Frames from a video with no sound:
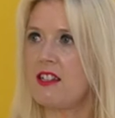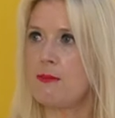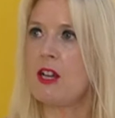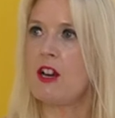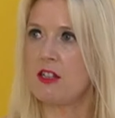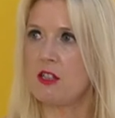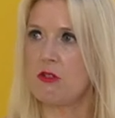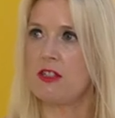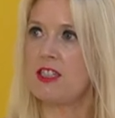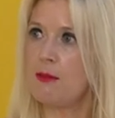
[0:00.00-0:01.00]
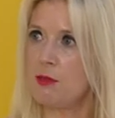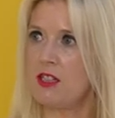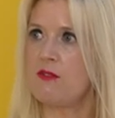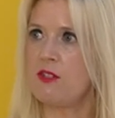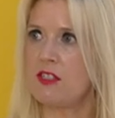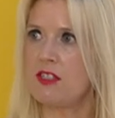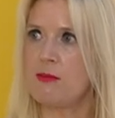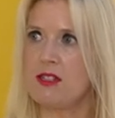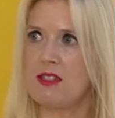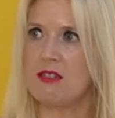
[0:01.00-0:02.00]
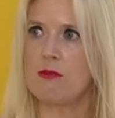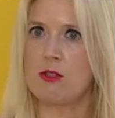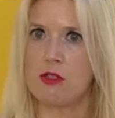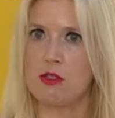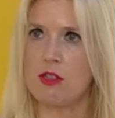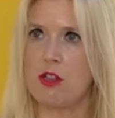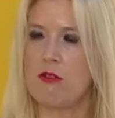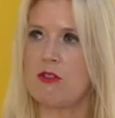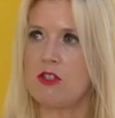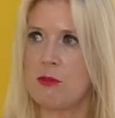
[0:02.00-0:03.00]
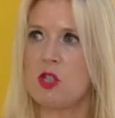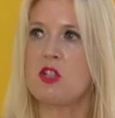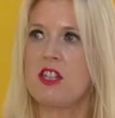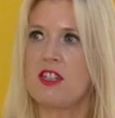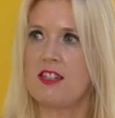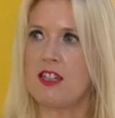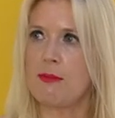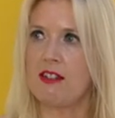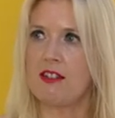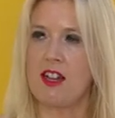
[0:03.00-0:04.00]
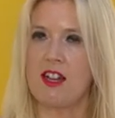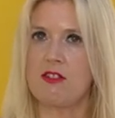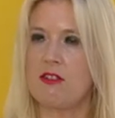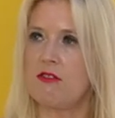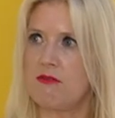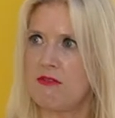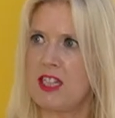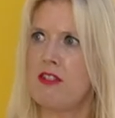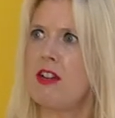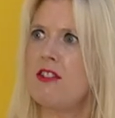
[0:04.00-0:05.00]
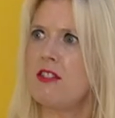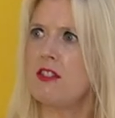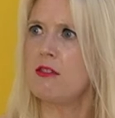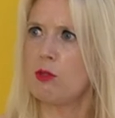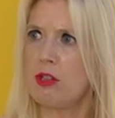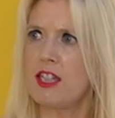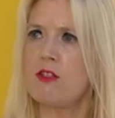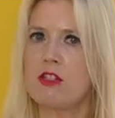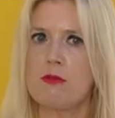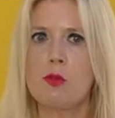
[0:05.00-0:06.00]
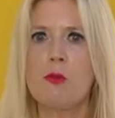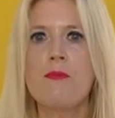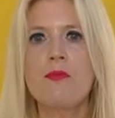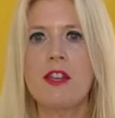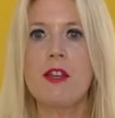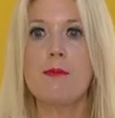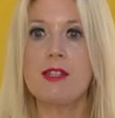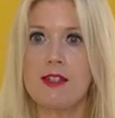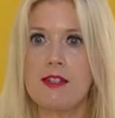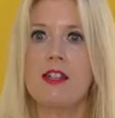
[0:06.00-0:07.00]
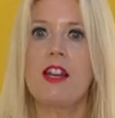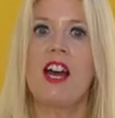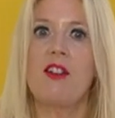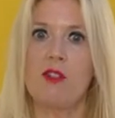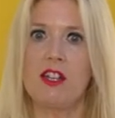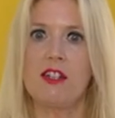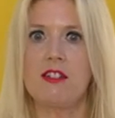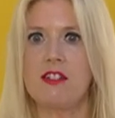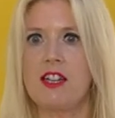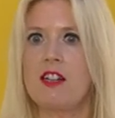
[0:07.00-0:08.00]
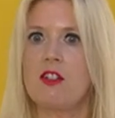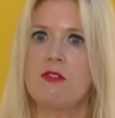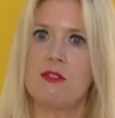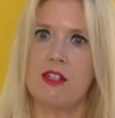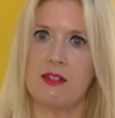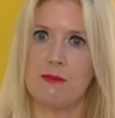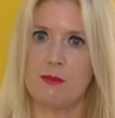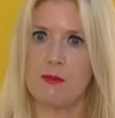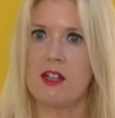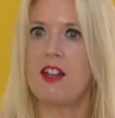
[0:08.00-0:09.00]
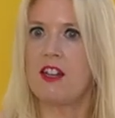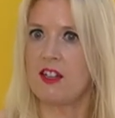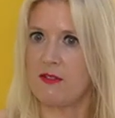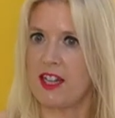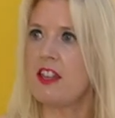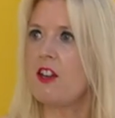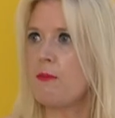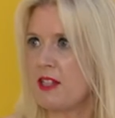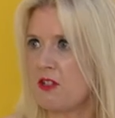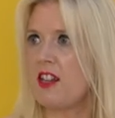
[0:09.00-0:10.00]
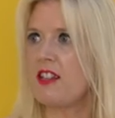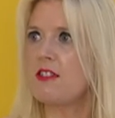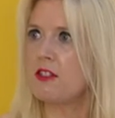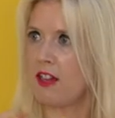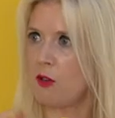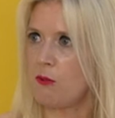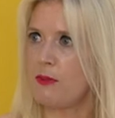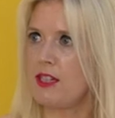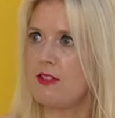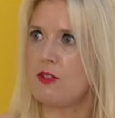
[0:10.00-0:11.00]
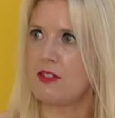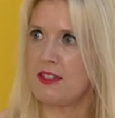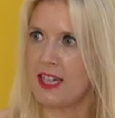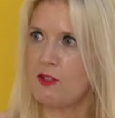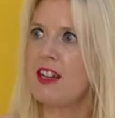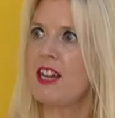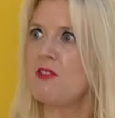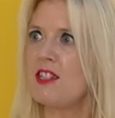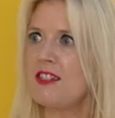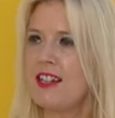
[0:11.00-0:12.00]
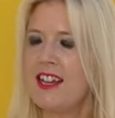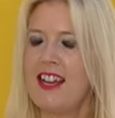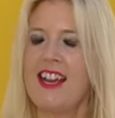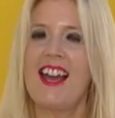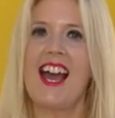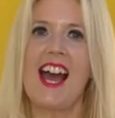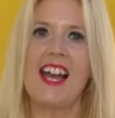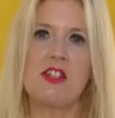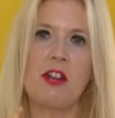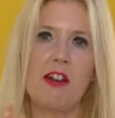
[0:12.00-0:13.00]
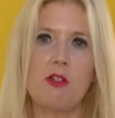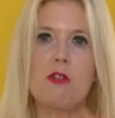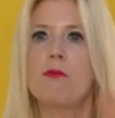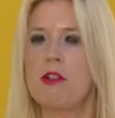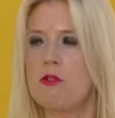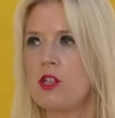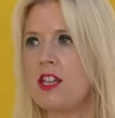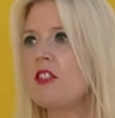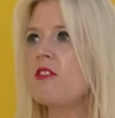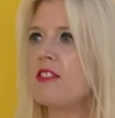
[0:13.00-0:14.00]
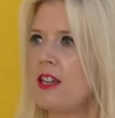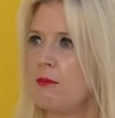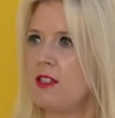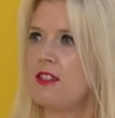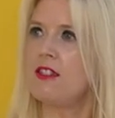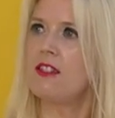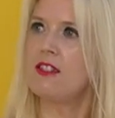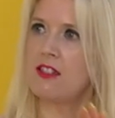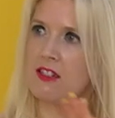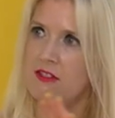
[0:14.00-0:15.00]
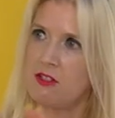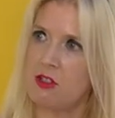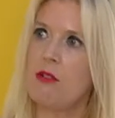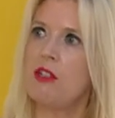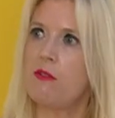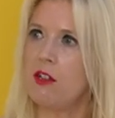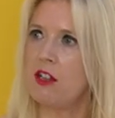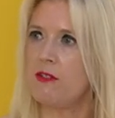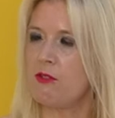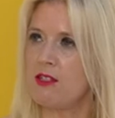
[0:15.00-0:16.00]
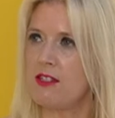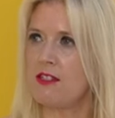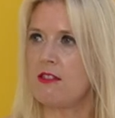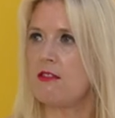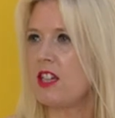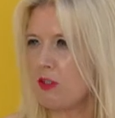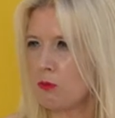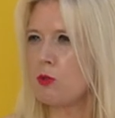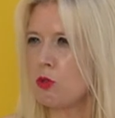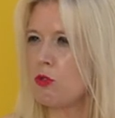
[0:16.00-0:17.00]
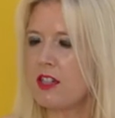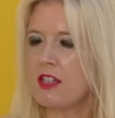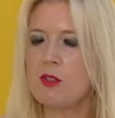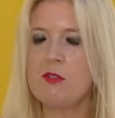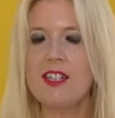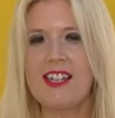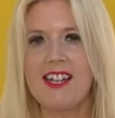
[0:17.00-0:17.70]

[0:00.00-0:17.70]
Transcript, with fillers: It's been hard to accept it at first because it was just so so much uncertainty about that. I couldn't stay grounded, and it was quite stressful. But since then, I have learned and had a lot of um, a lot of like therapy to do that to help me just stay grounded, yes. and how to approach it, how to accept it, and uh, you know just go with the flow. If you resist, it'll get too stressful.